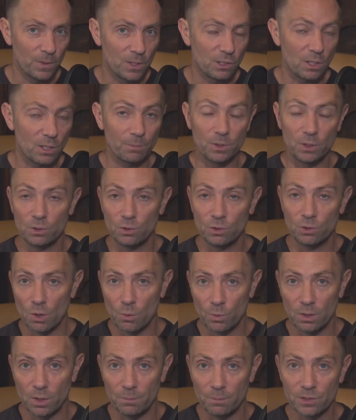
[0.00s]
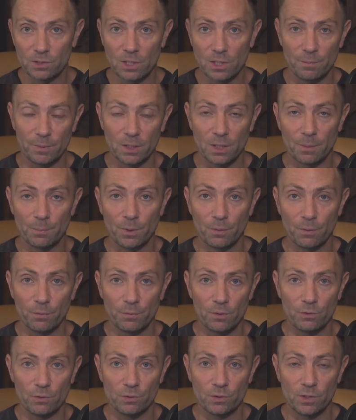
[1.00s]
something you don't want to miss coming up on
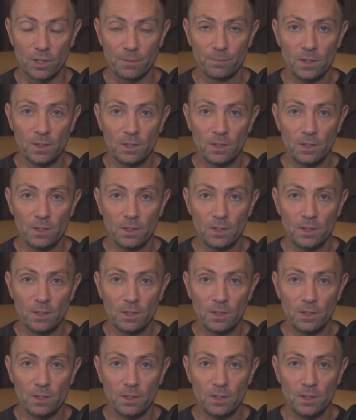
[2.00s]
Thursday.